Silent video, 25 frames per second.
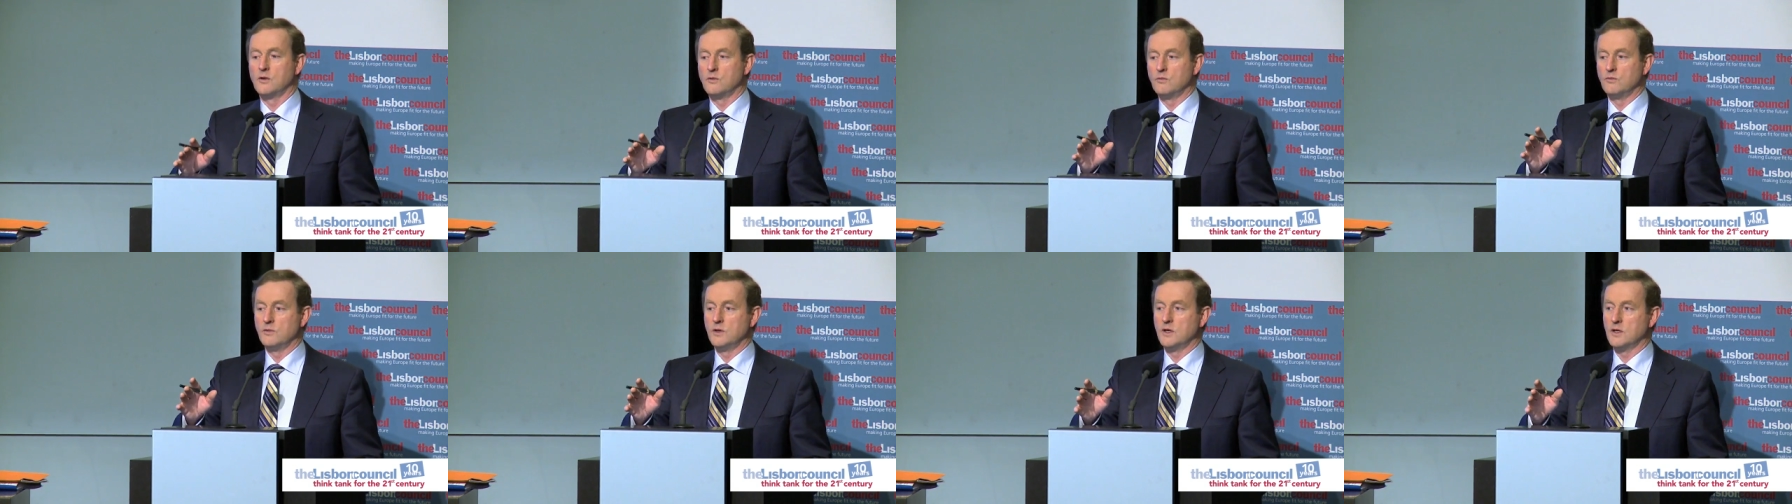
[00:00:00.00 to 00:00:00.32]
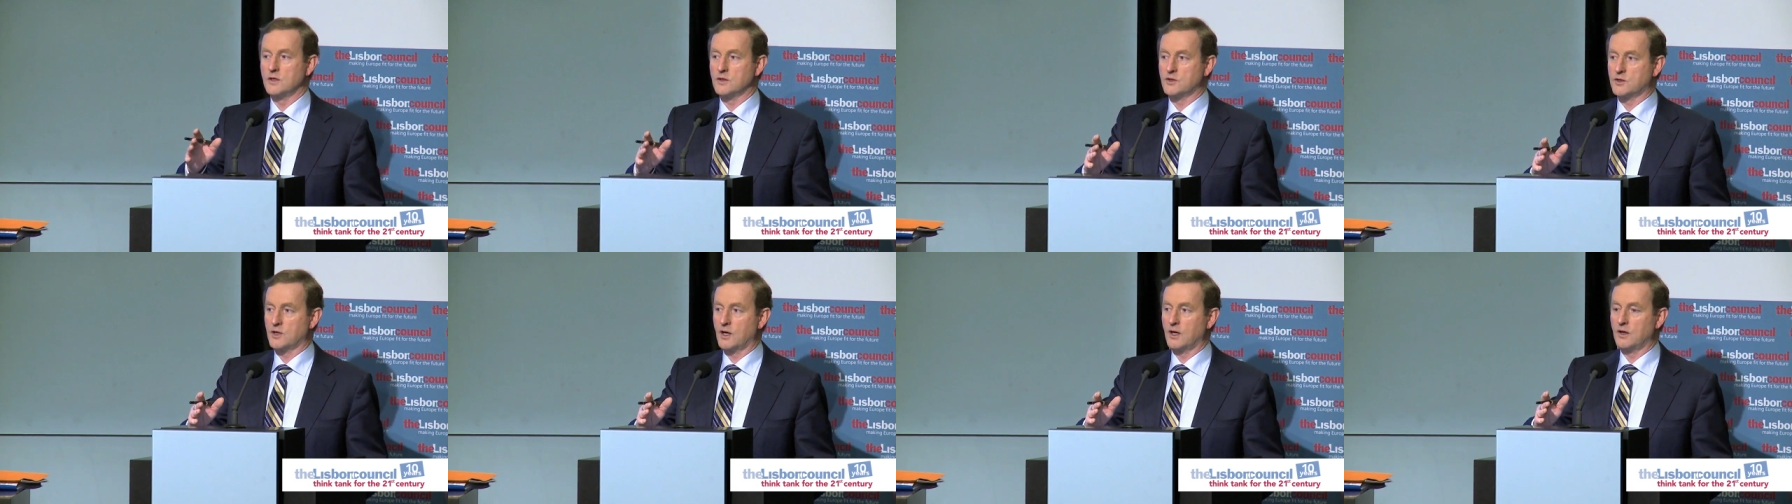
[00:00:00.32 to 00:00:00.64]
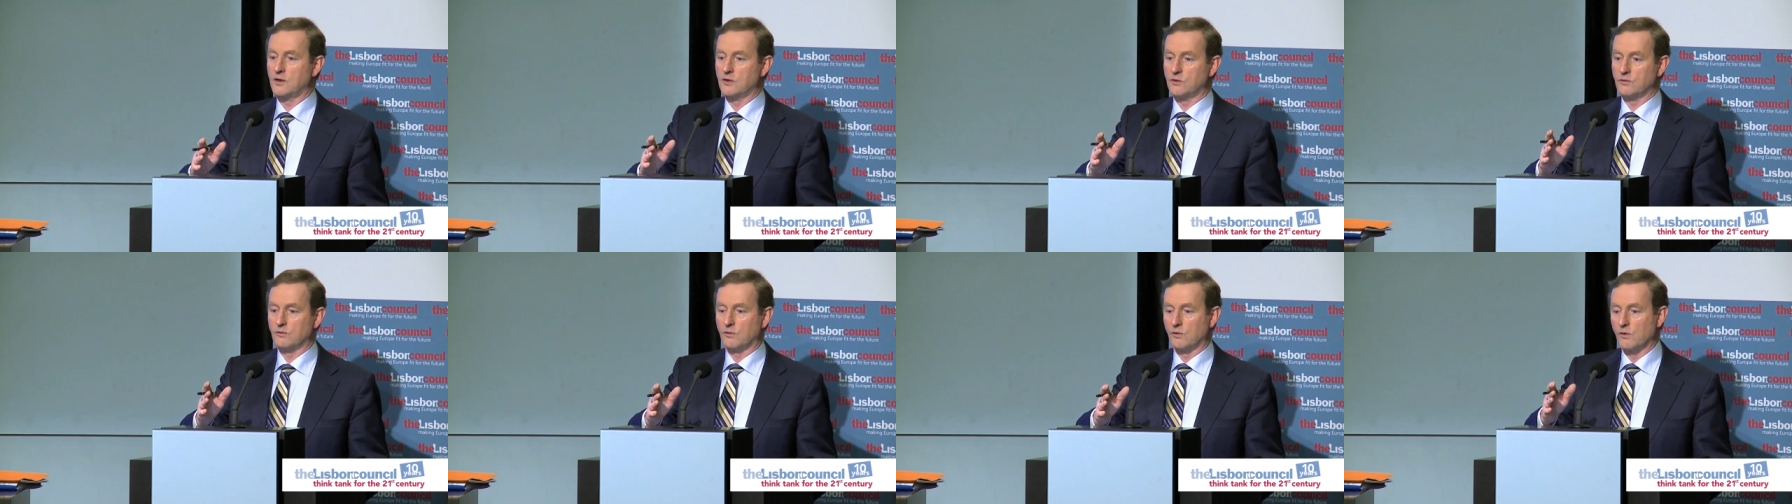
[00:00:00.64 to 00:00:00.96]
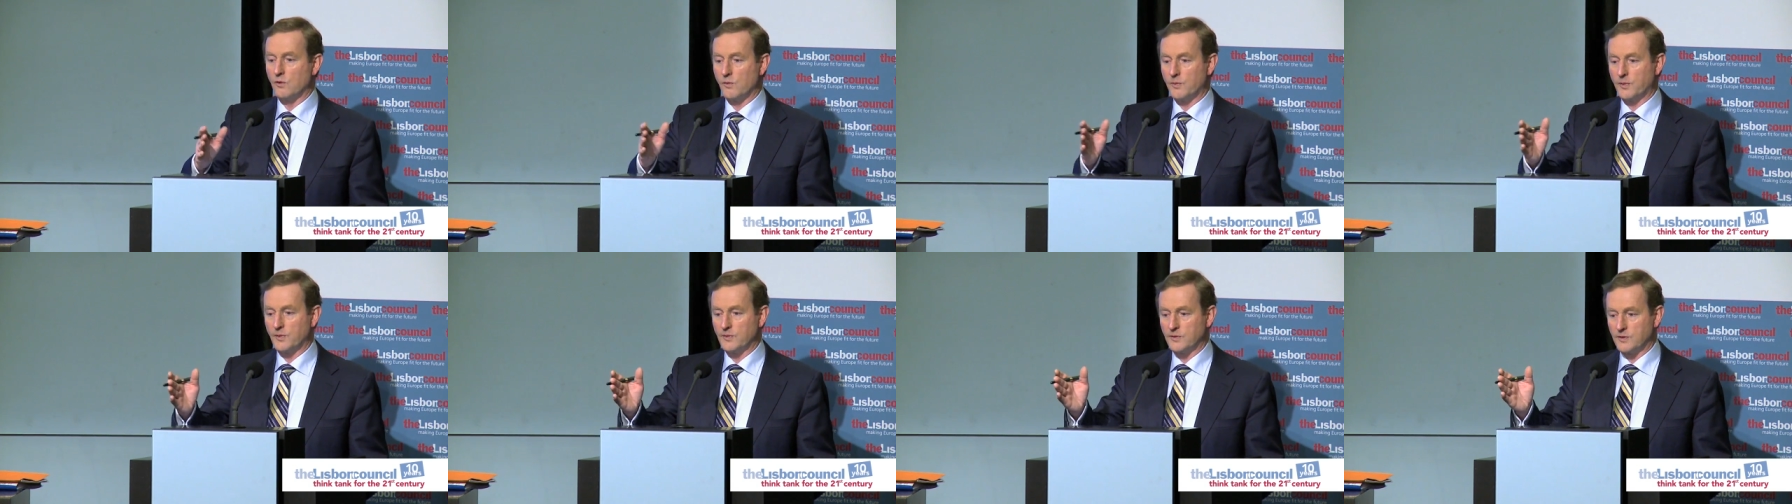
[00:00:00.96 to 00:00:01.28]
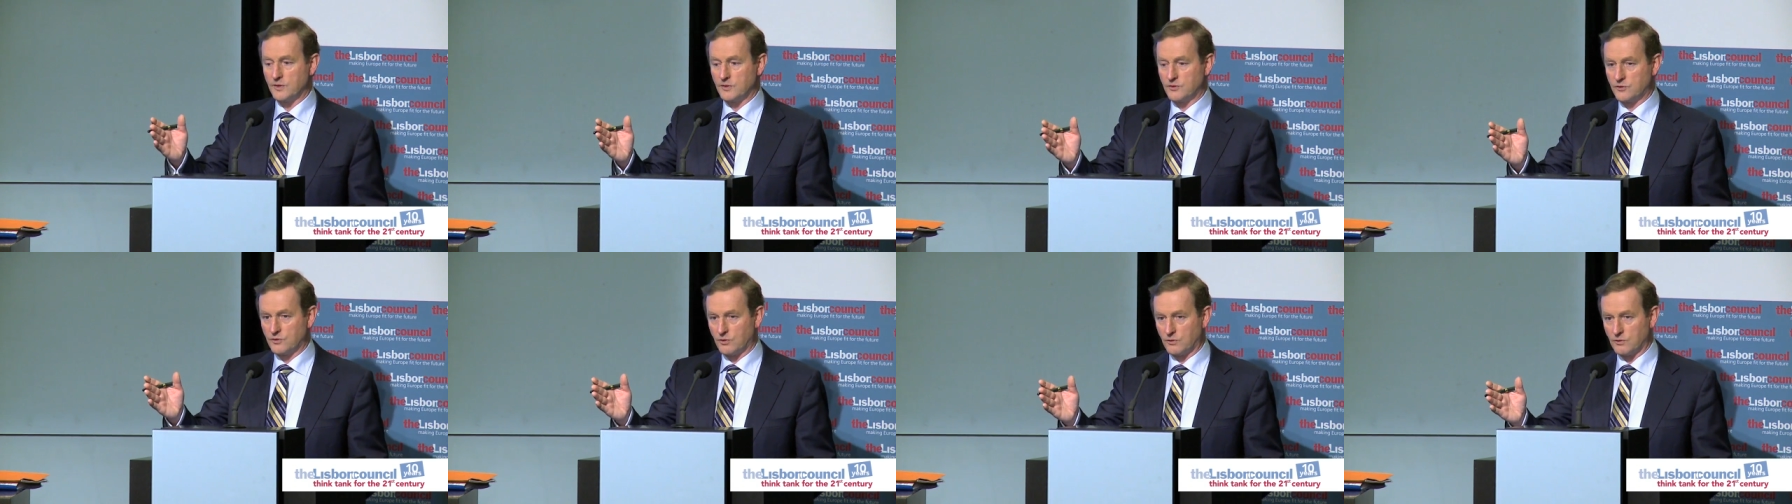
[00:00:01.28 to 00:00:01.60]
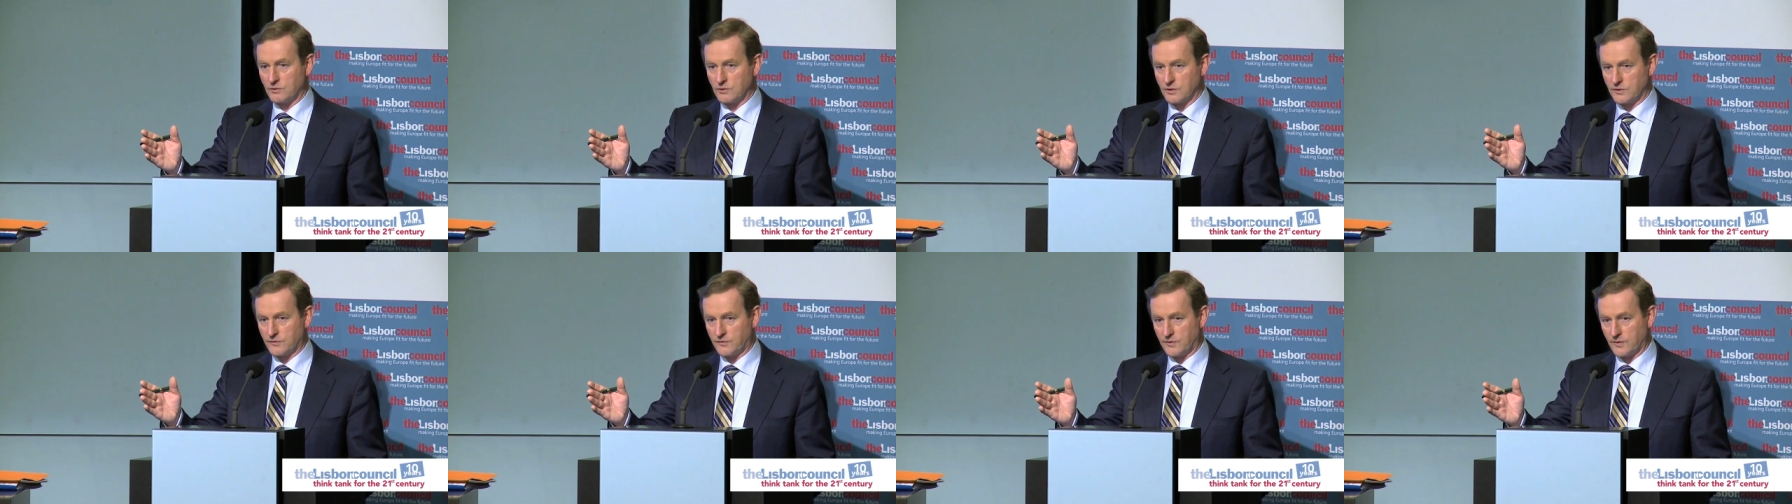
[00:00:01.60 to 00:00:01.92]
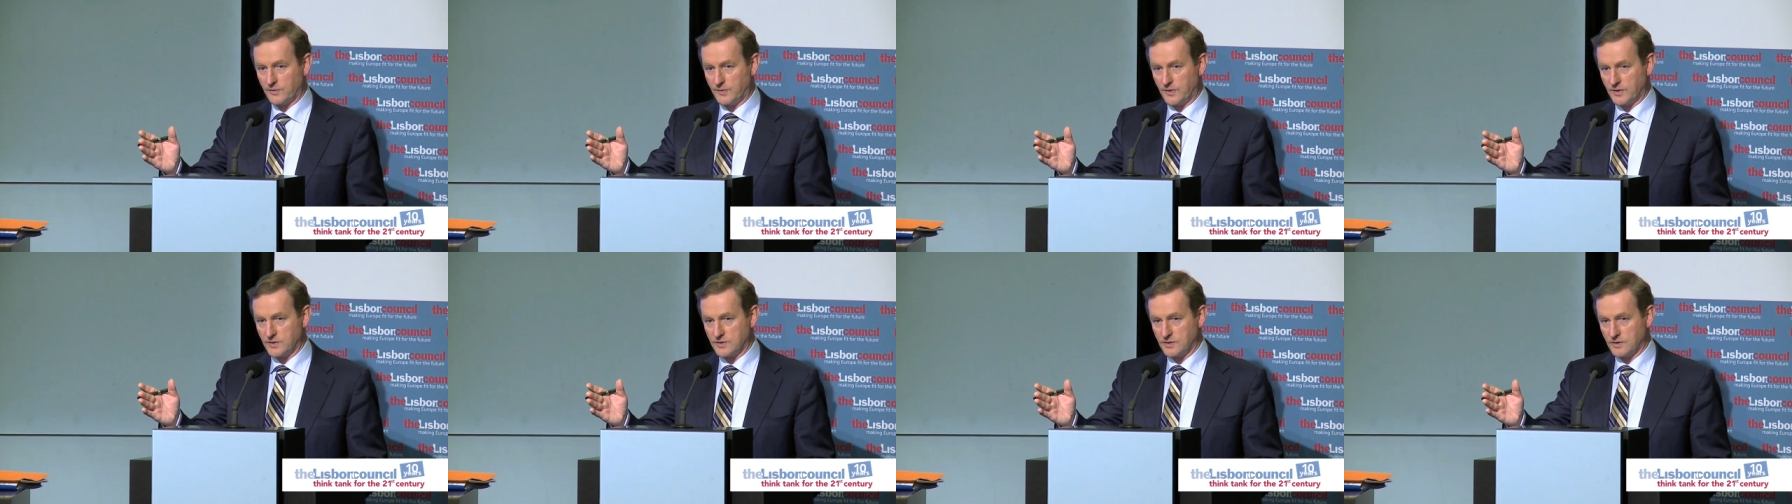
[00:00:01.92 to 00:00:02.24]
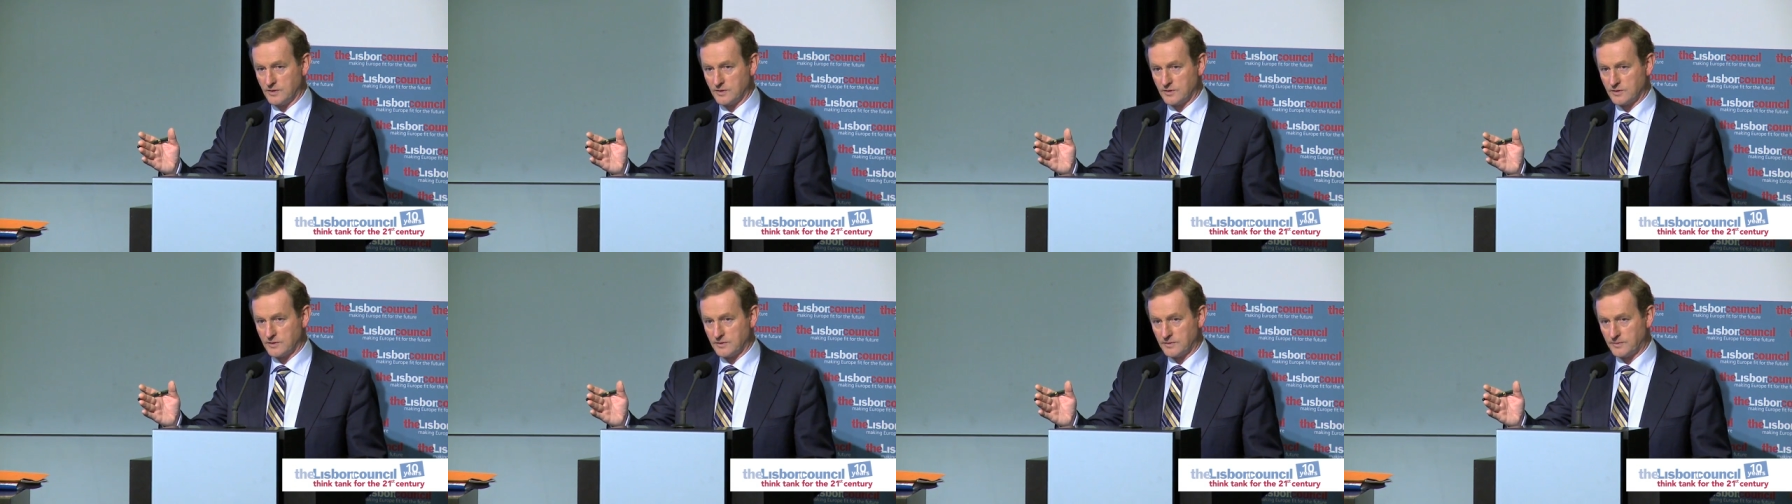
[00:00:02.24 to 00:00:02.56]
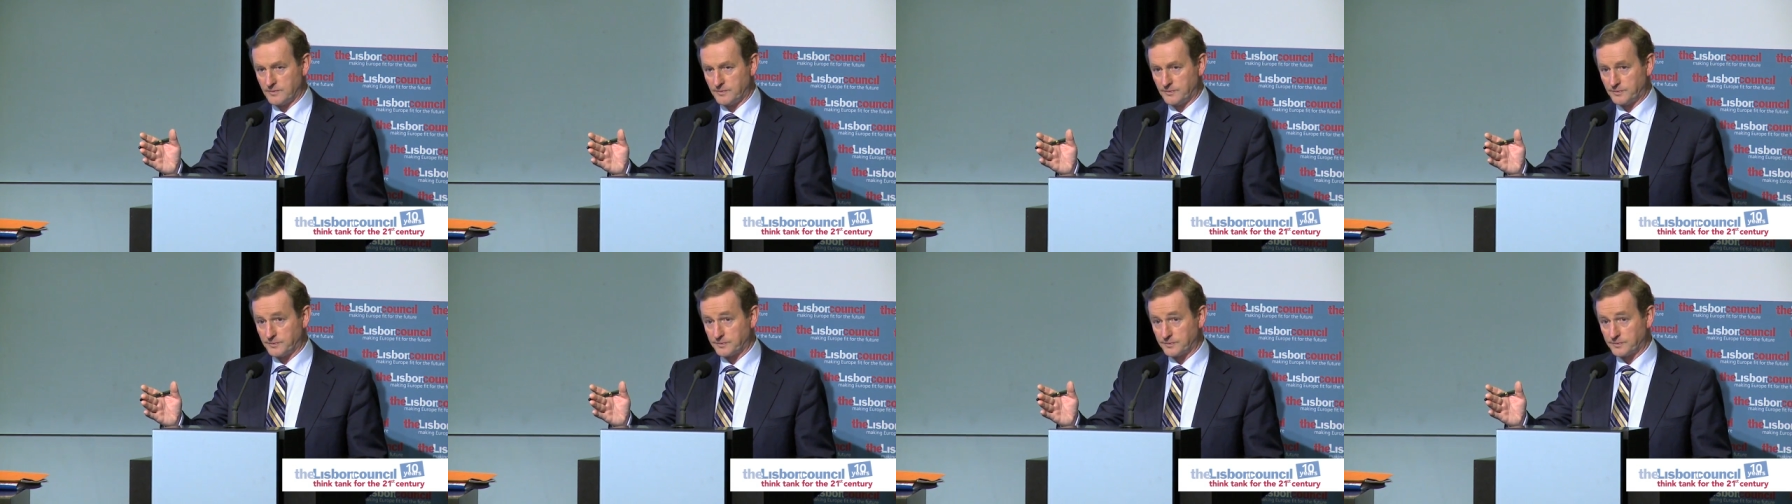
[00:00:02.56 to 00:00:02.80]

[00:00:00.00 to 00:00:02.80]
We intend to open the doors for business,